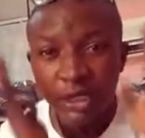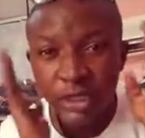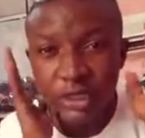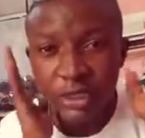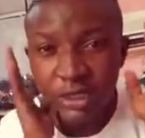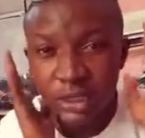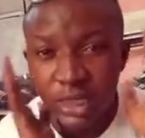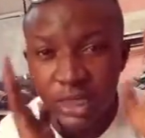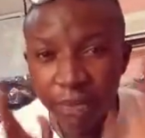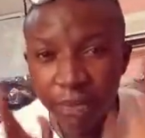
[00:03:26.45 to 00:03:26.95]

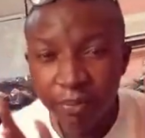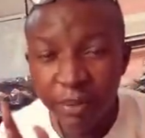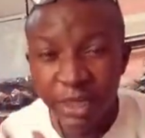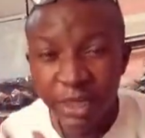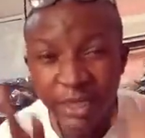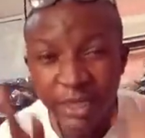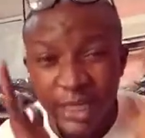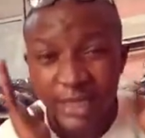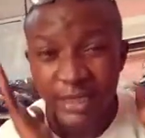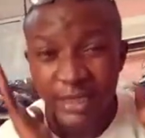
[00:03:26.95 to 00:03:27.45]
the
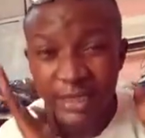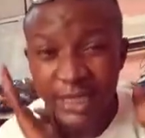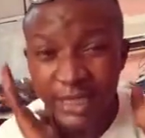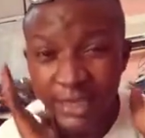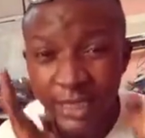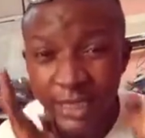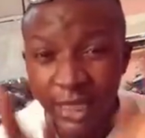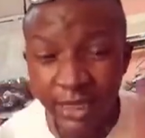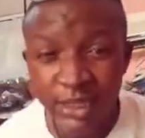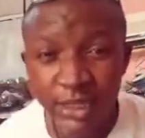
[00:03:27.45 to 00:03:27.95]
basic
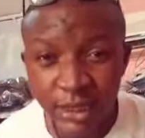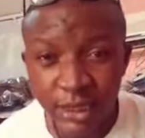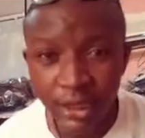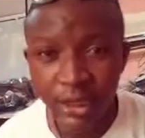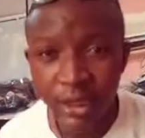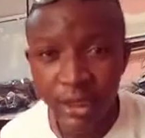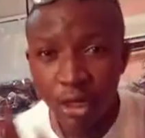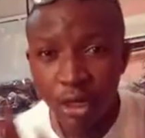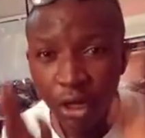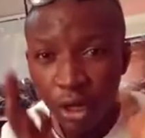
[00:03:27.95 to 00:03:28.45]

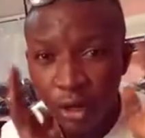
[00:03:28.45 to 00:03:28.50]
necessity